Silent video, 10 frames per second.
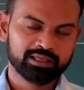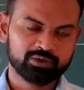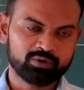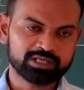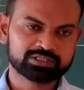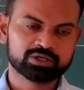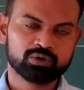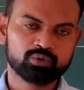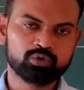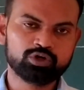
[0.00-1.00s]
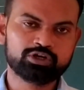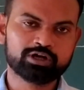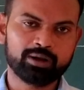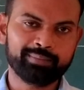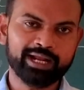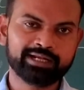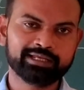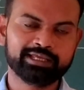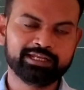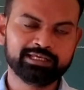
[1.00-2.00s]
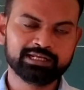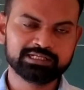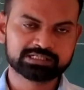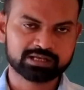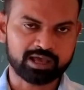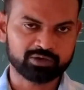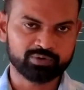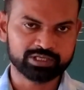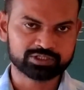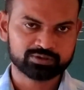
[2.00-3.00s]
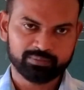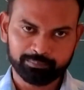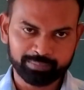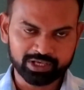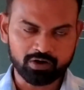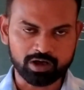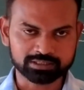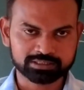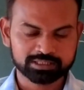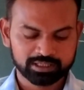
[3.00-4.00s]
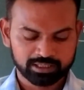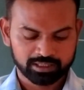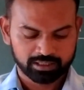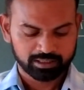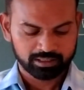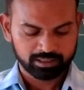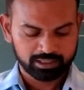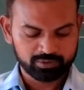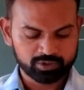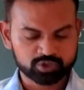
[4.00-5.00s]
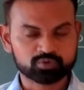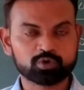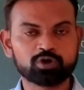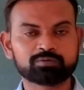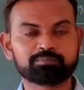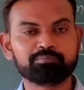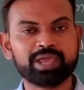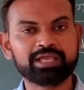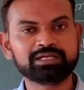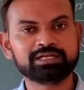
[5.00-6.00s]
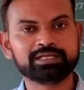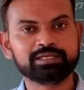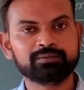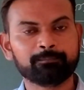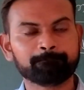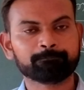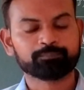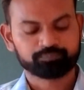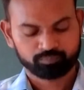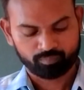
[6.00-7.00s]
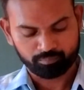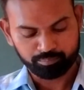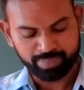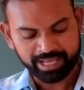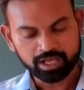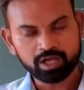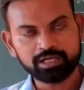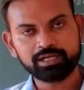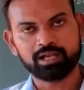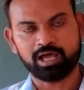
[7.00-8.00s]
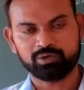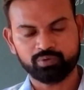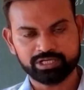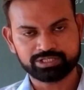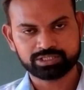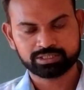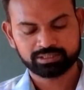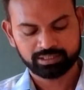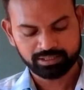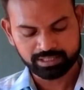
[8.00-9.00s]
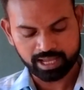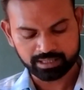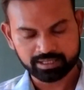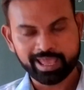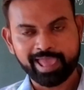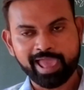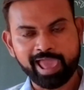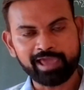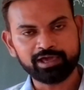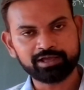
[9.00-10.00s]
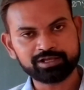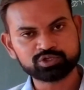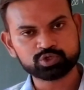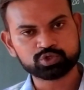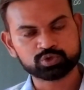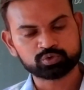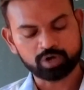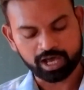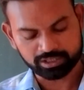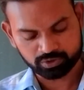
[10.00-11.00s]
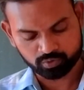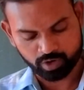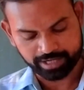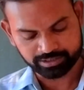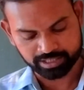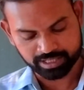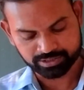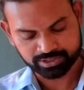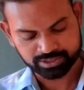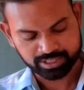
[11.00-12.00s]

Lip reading: He was good command in English language because he was wrote mainly Bengali language. Then encouraged to other writers